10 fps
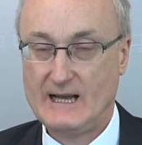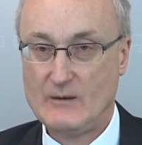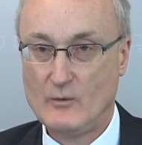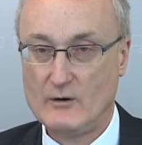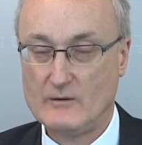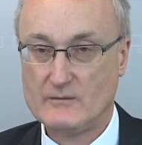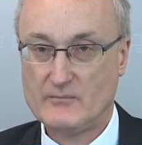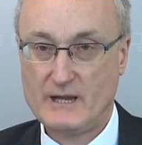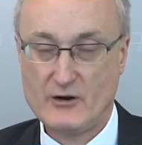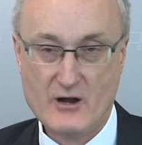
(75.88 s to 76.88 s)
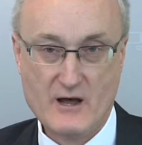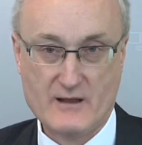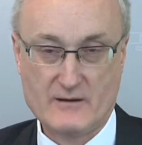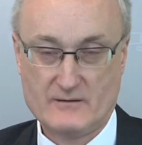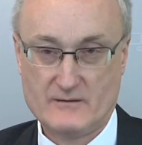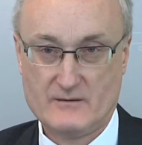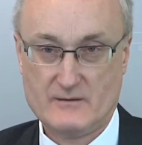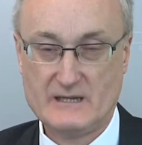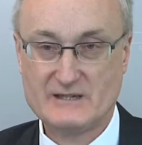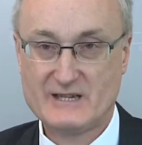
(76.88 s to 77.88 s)
And what PRI
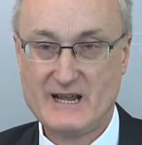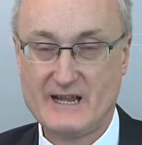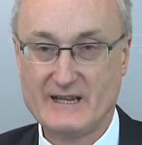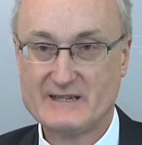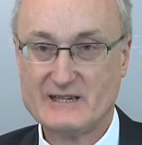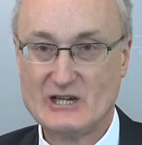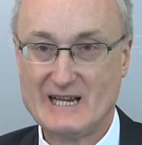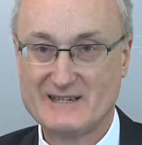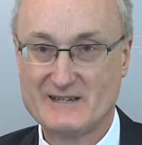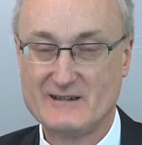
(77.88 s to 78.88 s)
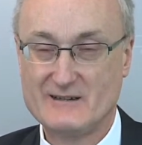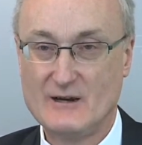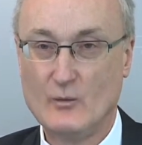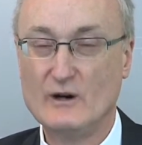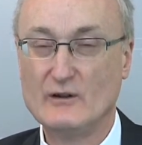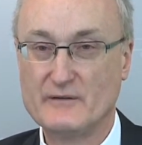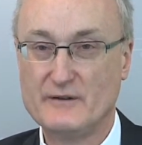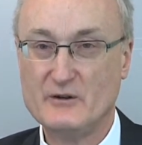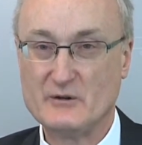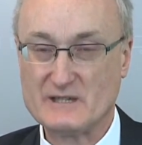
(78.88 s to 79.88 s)
is saying, essentially as a, a
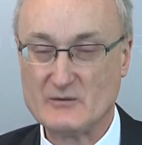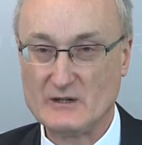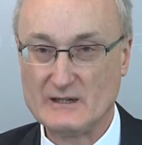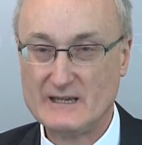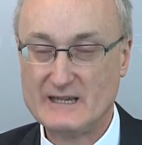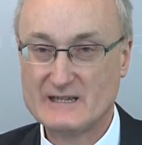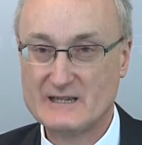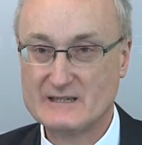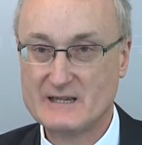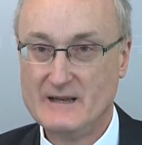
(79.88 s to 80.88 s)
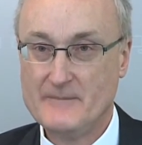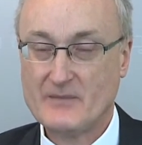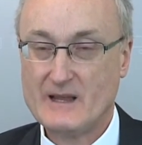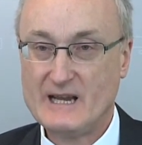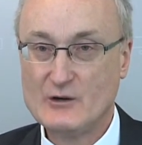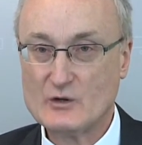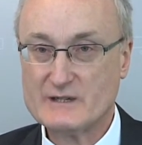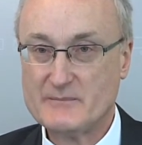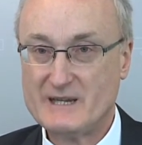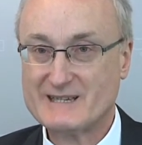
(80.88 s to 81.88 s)
worldview, as it were, is that in order
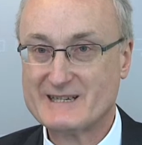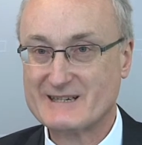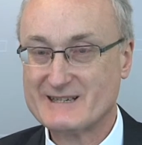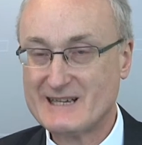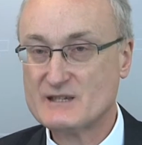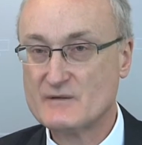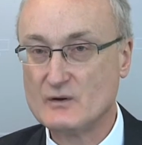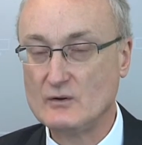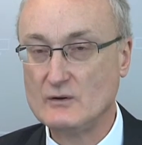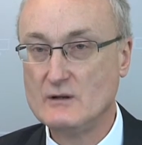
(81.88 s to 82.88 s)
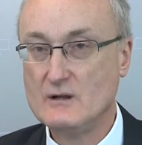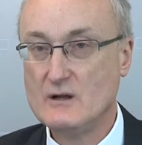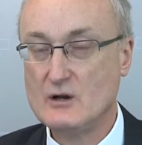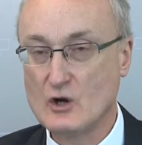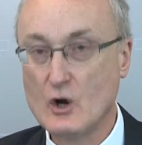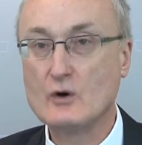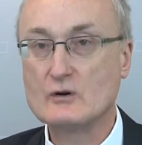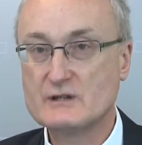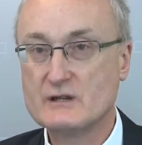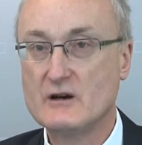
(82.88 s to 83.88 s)
to be a successful
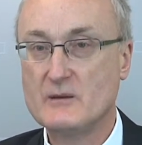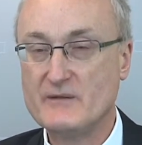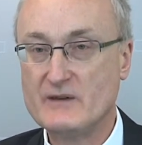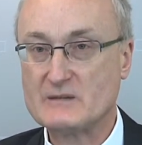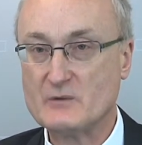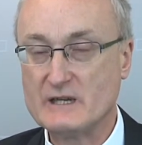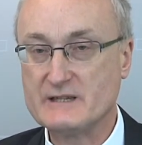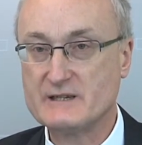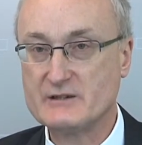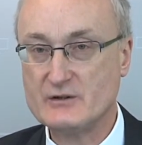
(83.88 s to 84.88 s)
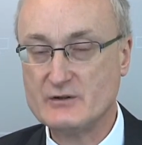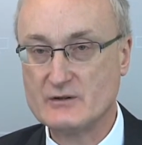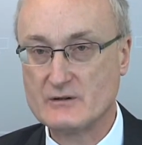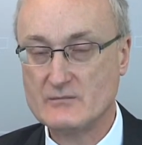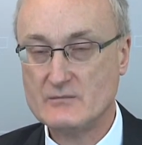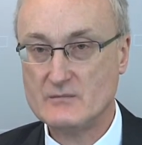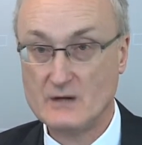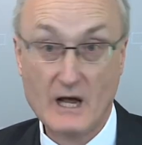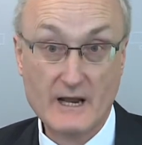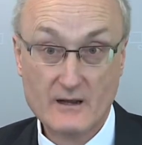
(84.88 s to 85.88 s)
long term investment institution
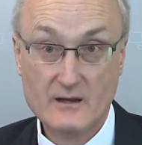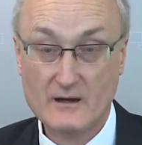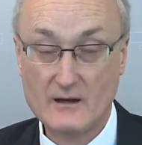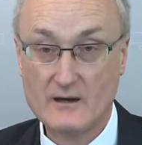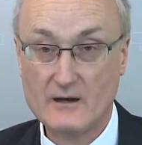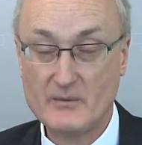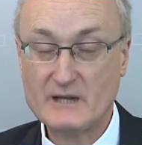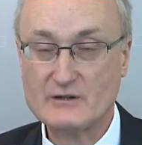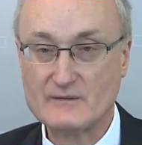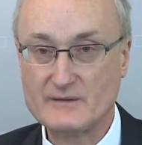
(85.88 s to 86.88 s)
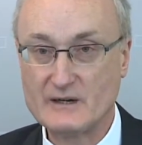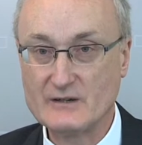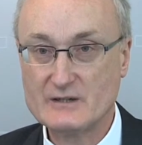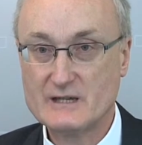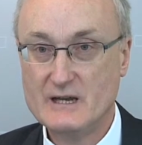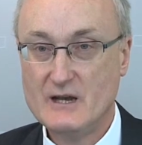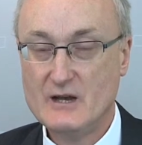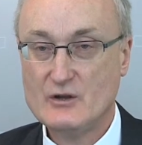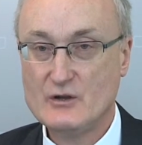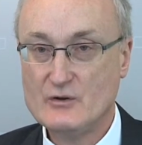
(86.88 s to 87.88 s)
like uh, a pension fund,
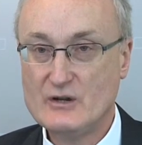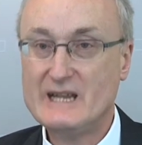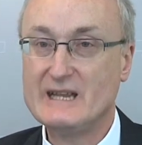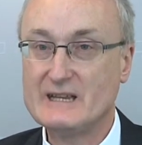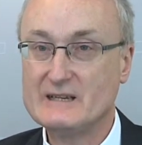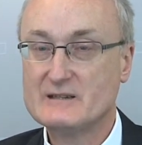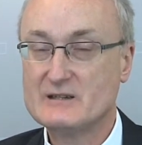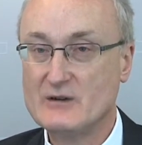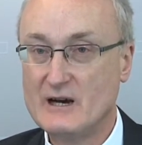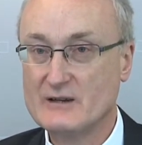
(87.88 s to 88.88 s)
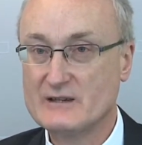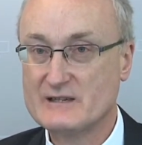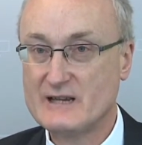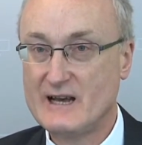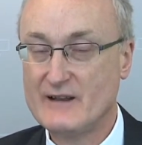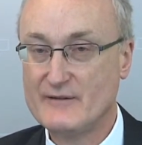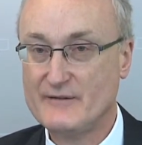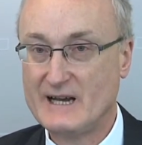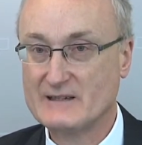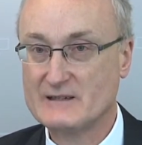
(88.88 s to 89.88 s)
you need to understand the
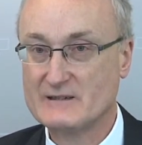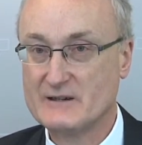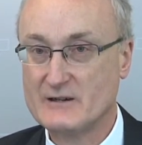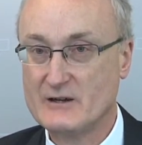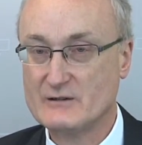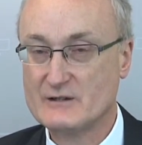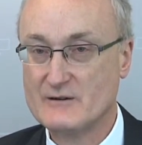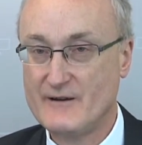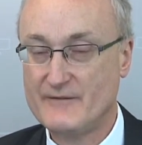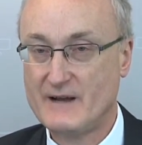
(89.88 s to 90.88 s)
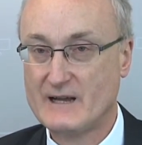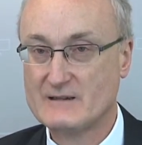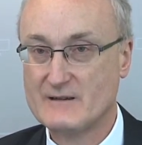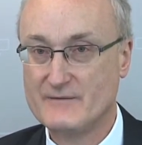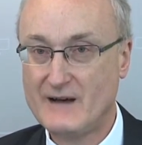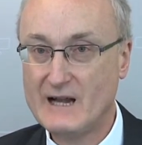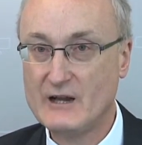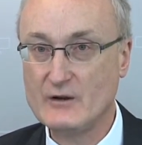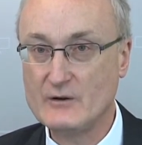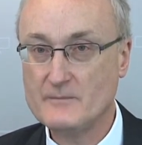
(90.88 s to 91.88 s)
factors that are going to affect the
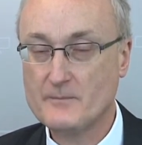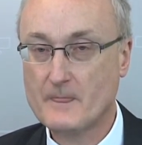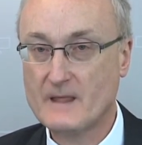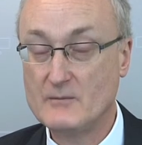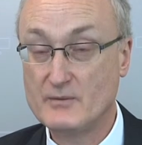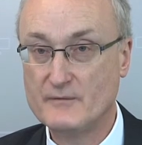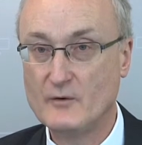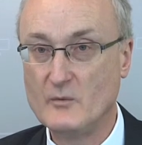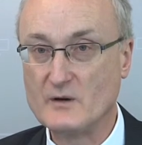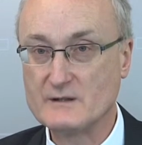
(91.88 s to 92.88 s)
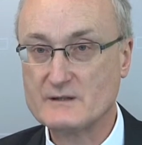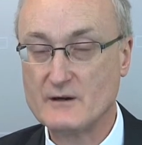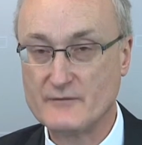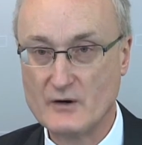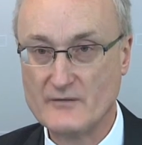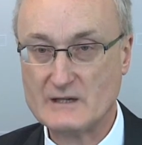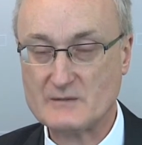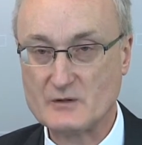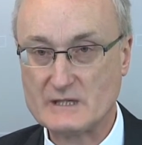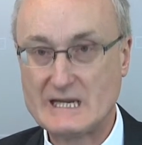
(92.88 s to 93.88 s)
value and performance of your
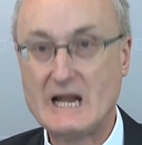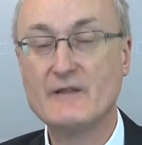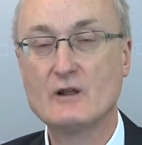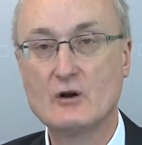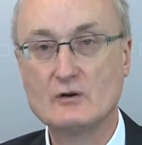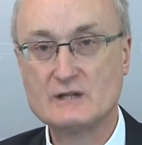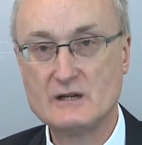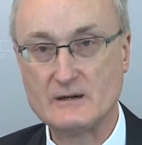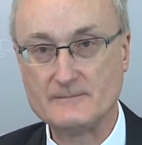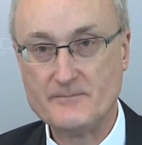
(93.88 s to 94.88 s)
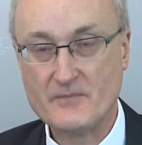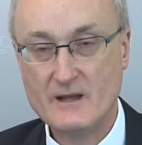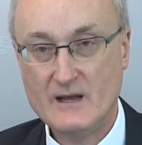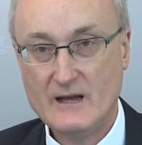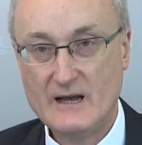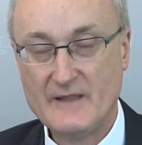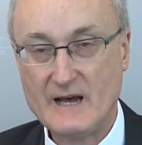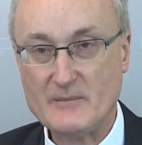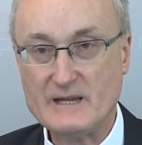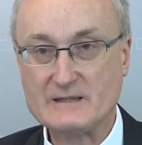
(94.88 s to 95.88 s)
investments in the long term. And
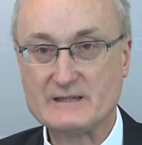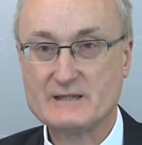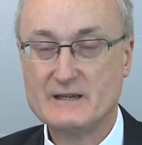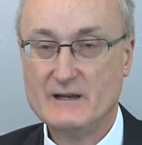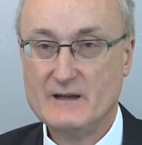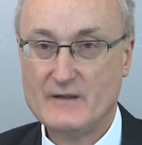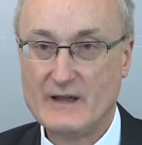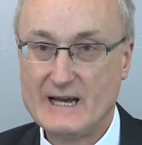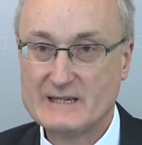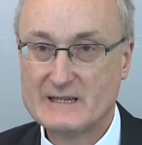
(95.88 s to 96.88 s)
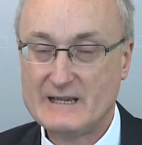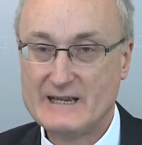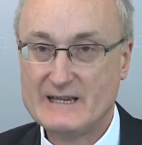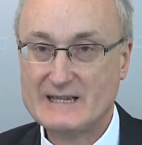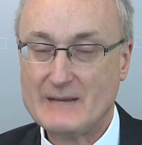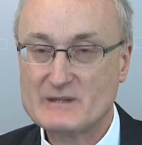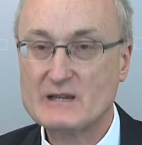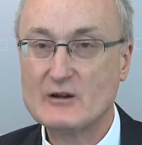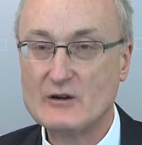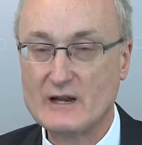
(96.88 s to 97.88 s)
that means that it is
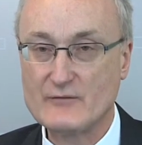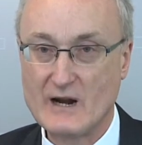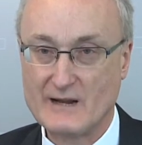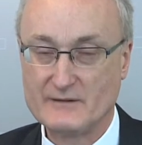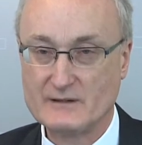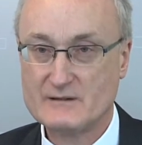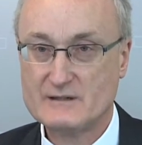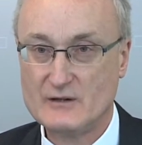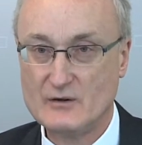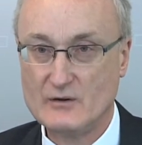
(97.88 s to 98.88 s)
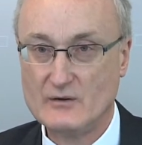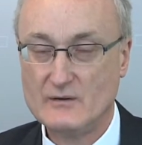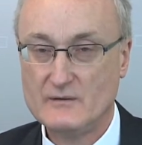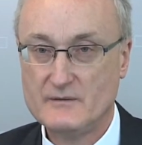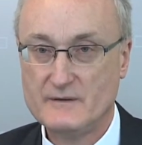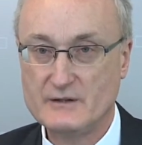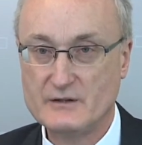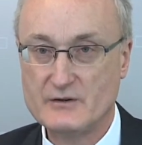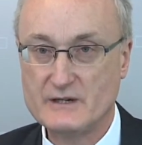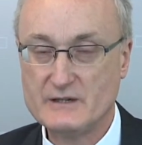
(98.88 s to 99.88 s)
absolutely relevant to your
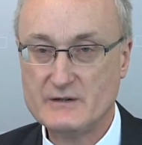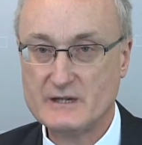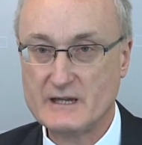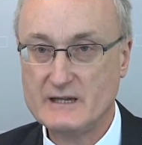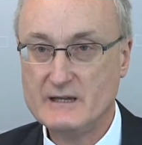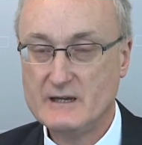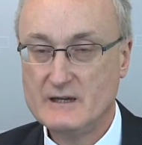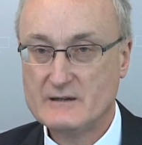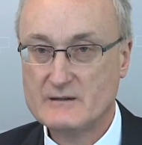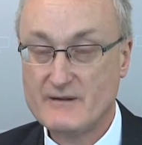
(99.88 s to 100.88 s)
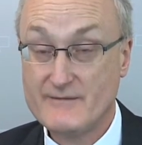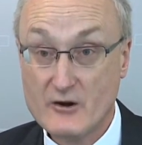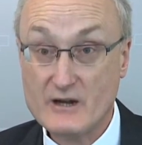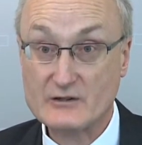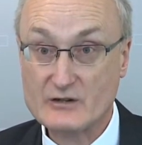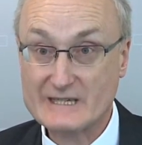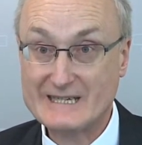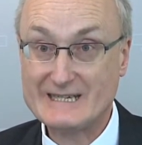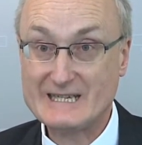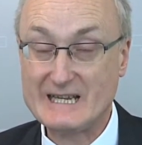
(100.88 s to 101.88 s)
fiduciary duty to be very
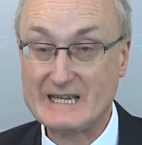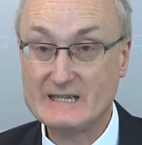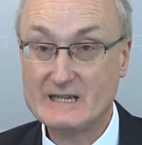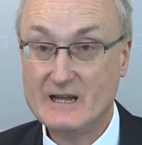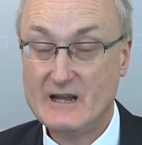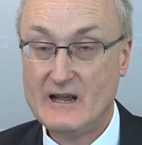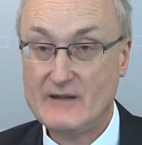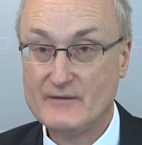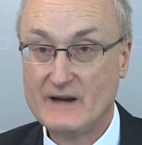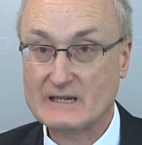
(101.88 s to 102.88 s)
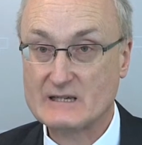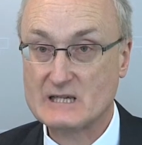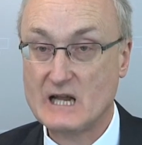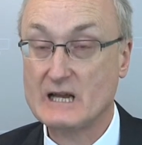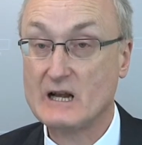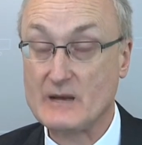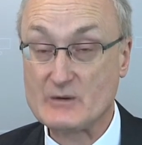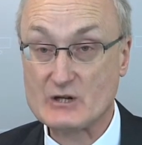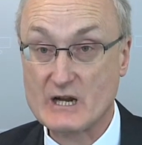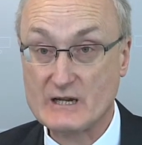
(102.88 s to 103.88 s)
interested indeed in factors like
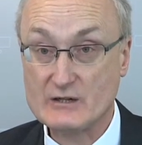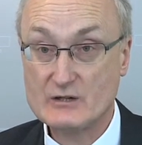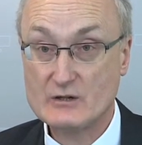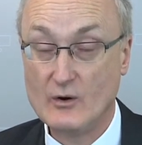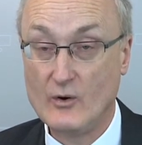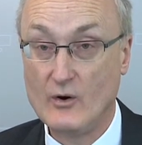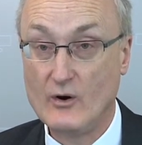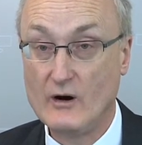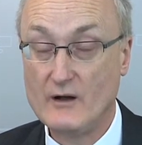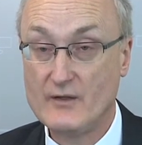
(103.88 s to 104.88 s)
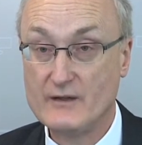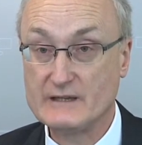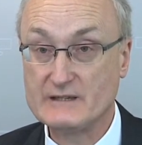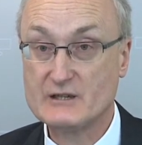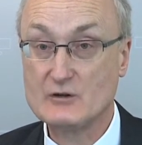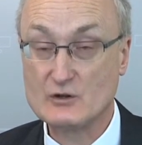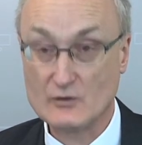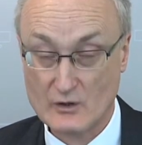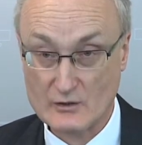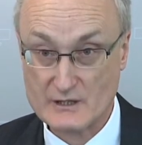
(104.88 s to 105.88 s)
climate change or the
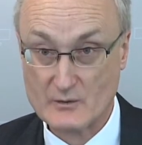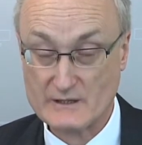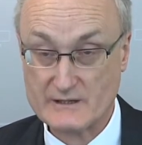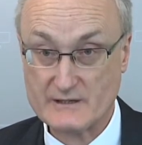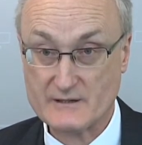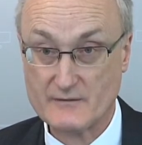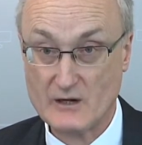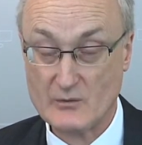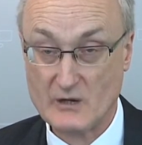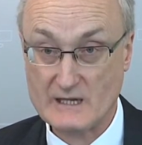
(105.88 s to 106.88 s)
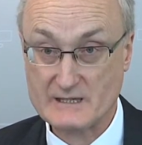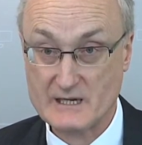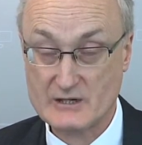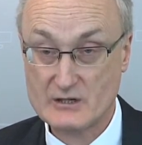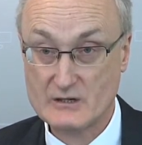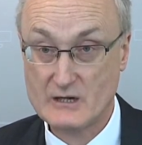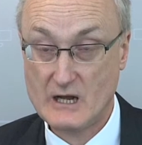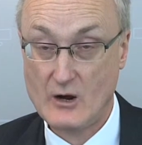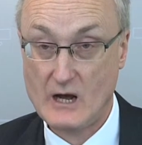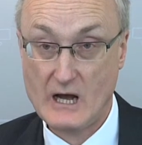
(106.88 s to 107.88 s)
social consequences of globalization
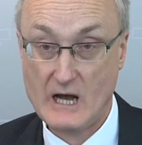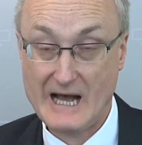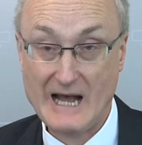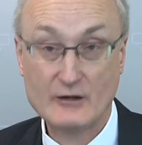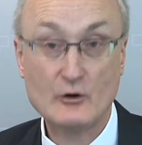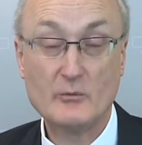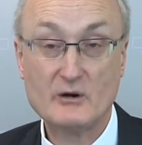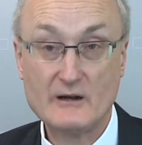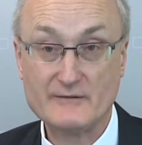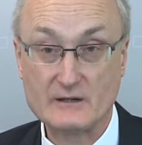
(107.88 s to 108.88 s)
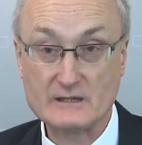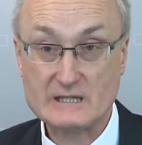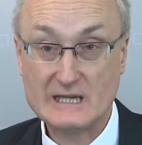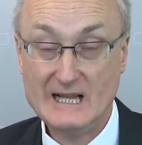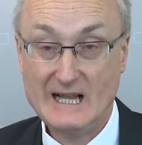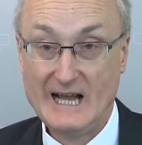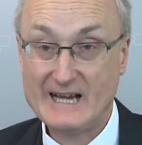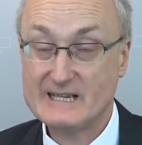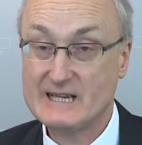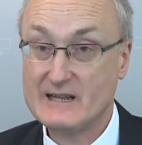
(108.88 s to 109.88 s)
uh, and corporate governance,
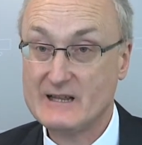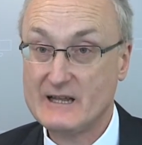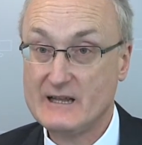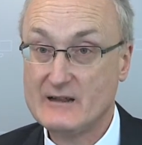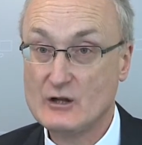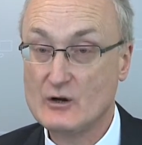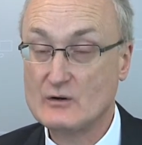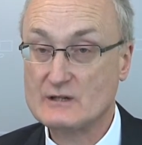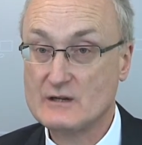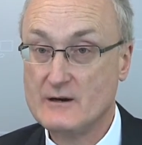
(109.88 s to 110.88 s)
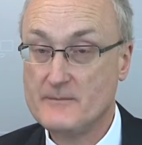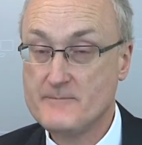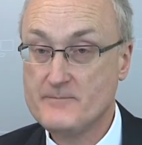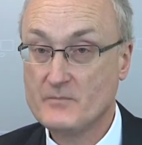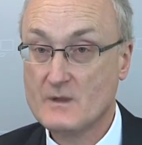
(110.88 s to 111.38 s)
and indeed the, the long term